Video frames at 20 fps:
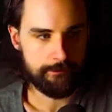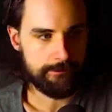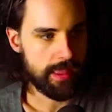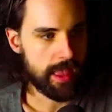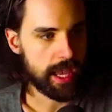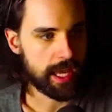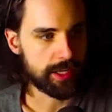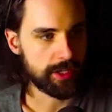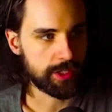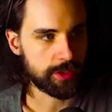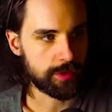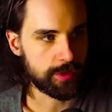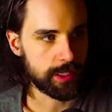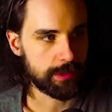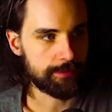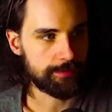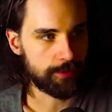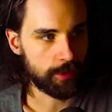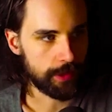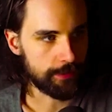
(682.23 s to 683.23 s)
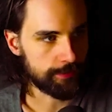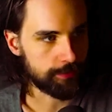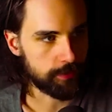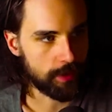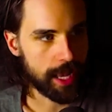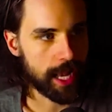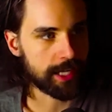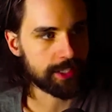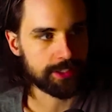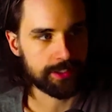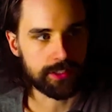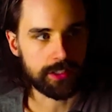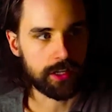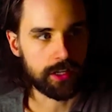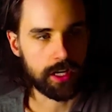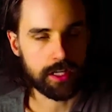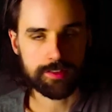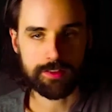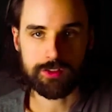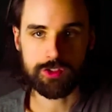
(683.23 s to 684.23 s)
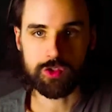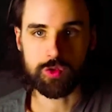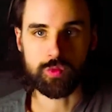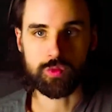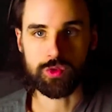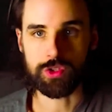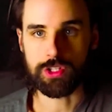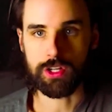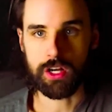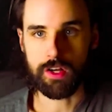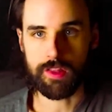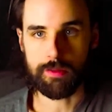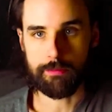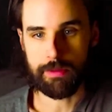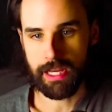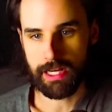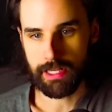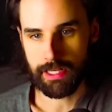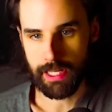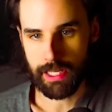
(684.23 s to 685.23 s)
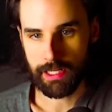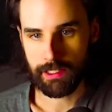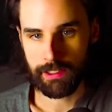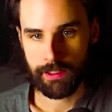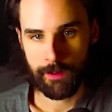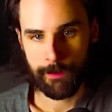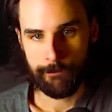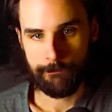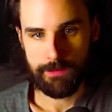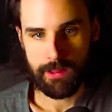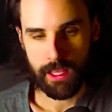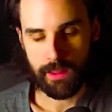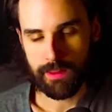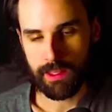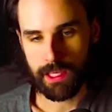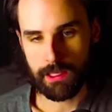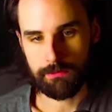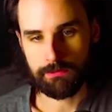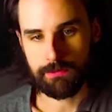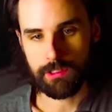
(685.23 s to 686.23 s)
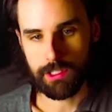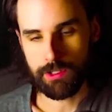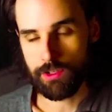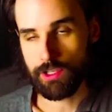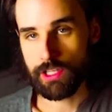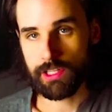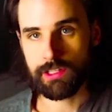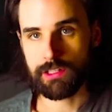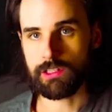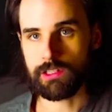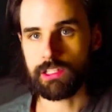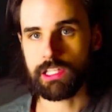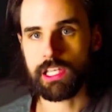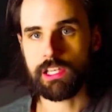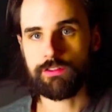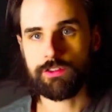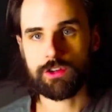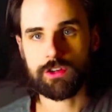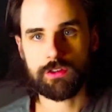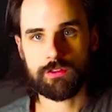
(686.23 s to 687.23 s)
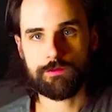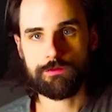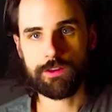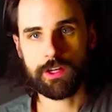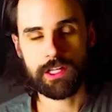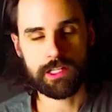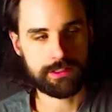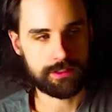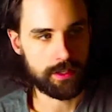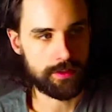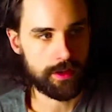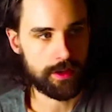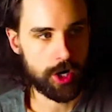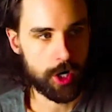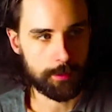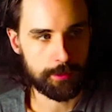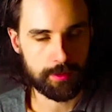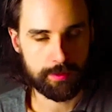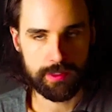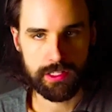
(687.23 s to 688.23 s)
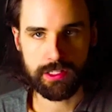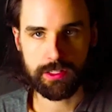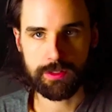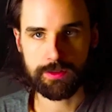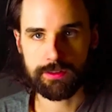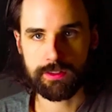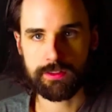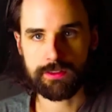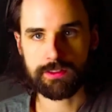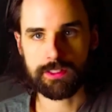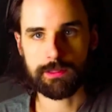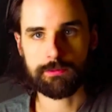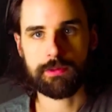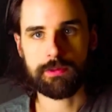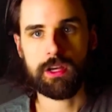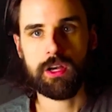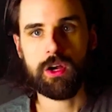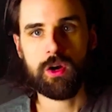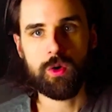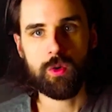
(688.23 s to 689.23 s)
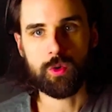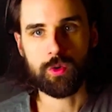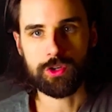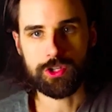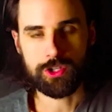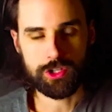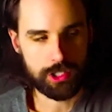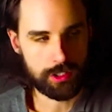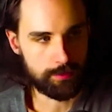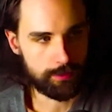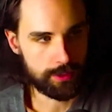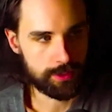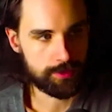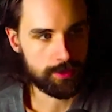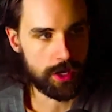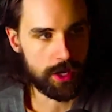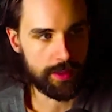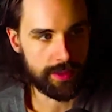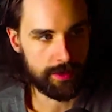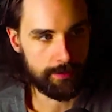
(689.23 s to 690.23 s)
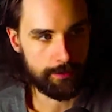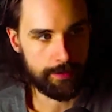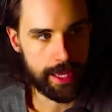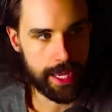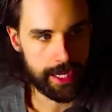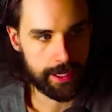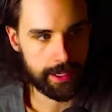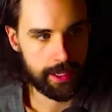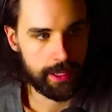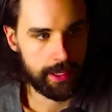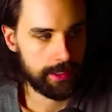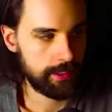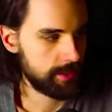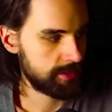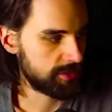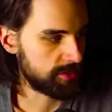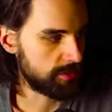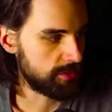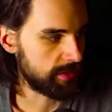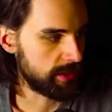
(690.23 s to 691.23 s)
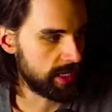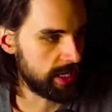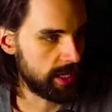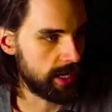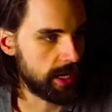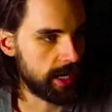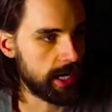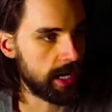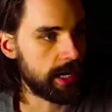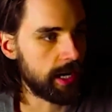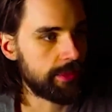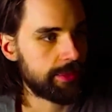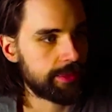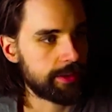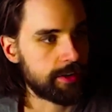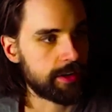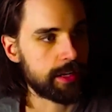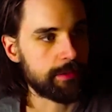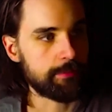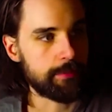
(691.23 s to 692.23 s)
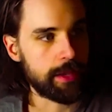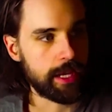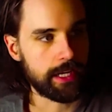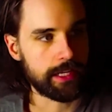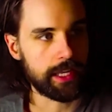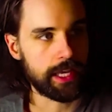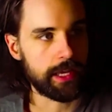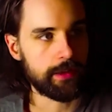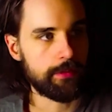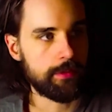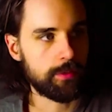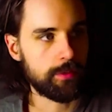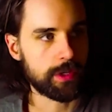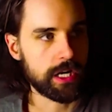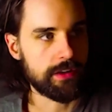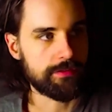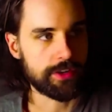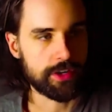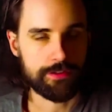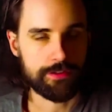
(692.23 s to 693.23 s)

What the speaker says: and you can do them for a fraction of the cost that you would on the mainnet. And then, you can leave your funds on the Arbitrum ecosystem, or you can withdraw them back to the Ethereum mainnet whenever you're